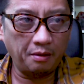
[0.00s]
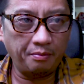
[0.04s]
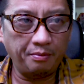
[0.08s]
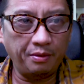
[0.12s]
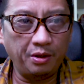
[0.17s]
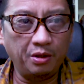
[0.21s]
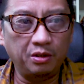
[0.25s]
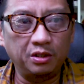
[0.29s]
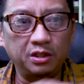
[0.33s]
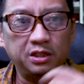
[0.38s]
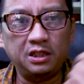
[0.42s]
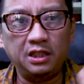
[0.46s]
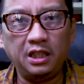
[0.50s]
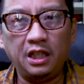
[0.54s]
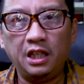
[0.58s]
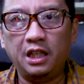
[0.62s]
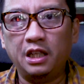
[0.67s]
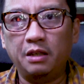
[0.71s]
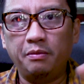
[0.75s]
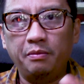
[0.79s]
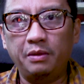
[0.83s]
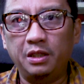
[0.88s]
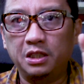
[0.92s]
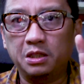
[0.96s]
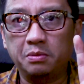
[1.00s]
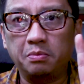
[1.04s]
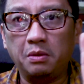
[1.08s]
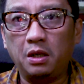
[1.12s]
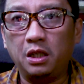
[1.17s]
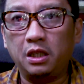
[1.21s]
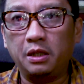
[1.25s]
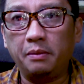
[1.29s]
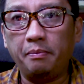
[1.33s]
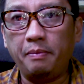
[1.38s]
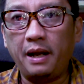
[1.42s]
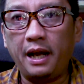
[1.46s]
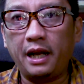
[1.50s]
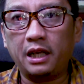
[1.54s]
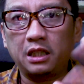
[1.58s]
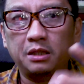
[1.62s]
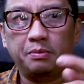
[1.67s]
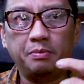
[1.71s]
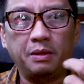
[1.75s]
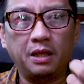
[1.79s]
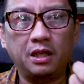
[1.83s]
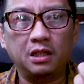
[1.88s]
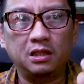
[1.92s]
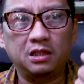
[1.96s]
you'll see them in smaller packs
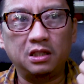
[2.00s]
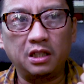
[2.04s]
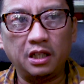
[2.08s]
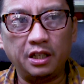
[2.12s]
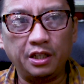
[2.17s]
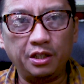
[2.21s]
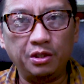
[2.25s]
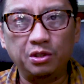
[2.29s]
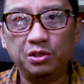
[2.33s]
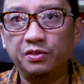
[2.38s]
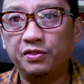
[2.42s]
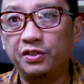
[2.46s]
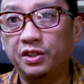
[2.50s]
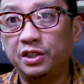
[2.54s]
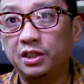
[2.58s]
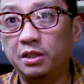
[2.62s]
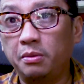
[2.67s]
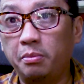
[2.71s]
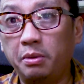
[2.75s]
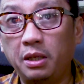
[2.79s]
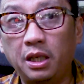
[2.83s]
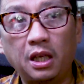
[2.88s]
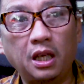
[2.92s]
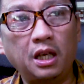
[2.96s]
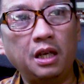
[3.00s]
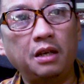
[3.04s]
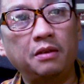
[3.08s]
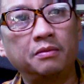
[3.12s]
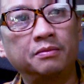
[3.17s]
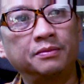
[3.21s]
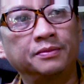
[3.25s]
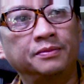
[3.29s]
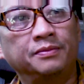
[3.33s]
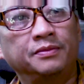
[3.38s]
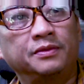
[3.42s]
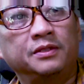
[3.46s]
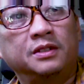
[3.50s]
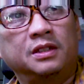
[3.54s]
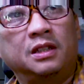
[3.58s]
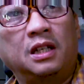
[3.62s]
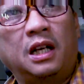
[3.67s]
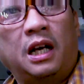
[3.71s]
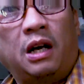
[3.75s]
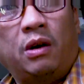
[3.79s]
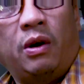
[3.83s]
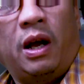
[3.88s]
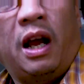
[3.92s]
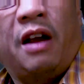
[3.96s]
because they're used for sabiki.
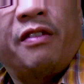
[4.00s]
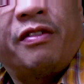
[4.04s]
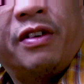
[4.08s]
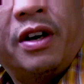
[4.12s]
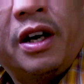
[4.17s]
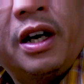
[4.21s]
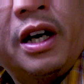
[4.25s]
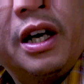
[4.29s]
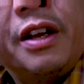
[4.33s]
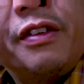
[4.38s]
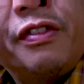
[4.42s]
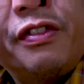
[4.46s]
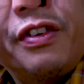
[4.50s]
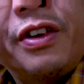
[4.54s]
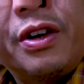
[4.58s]
However, if